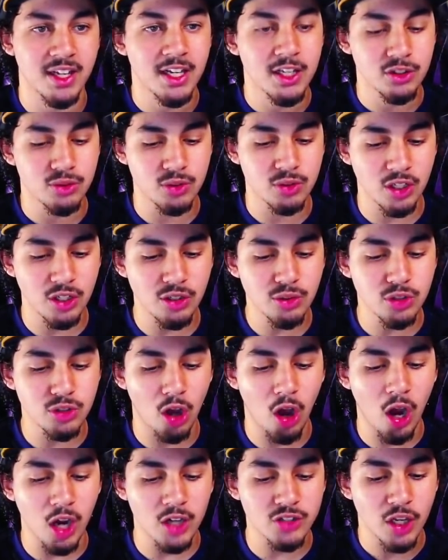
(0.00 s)
So he's going to use
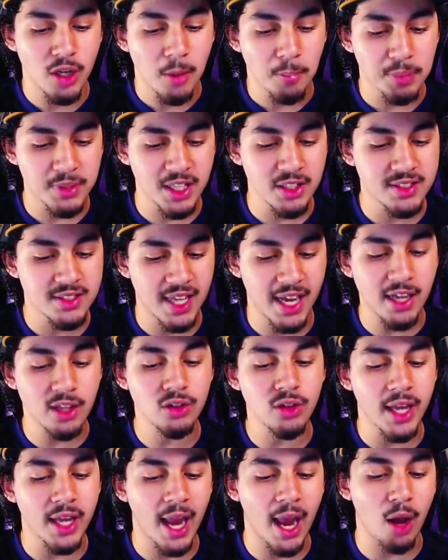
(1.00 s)
Hogs, but then take a
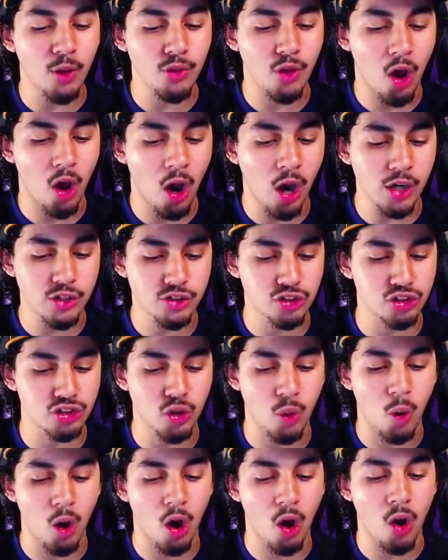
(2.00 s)
look at how the Hogs just
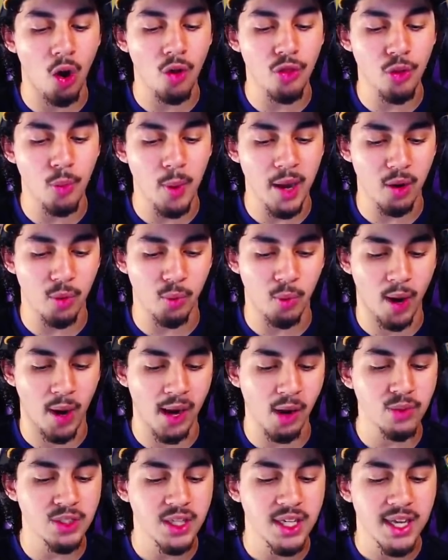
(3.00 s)
go all the way
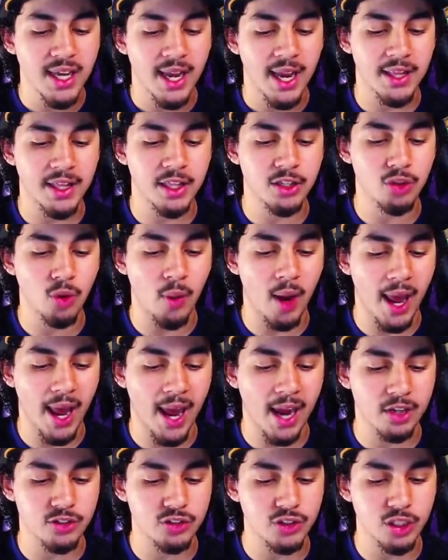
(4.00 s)
around, and they don't
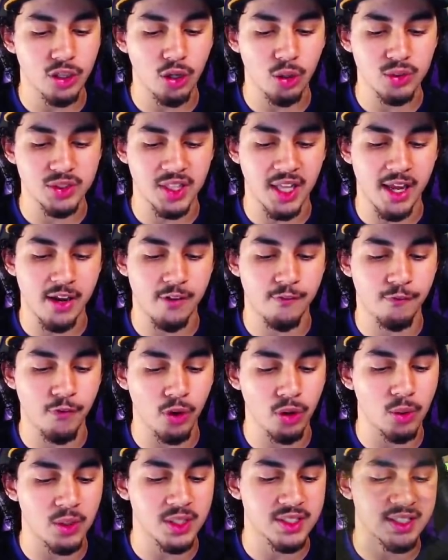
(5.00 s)
actually go to that
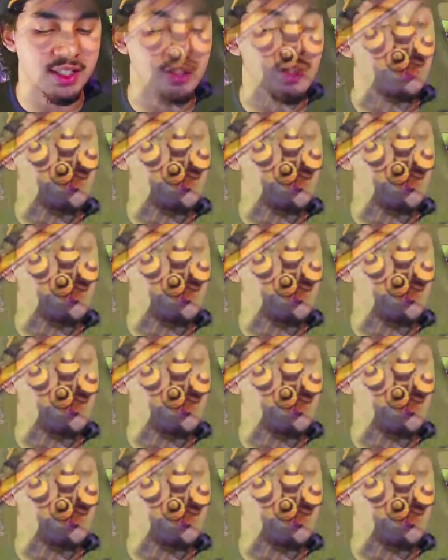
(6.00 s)
Inferno until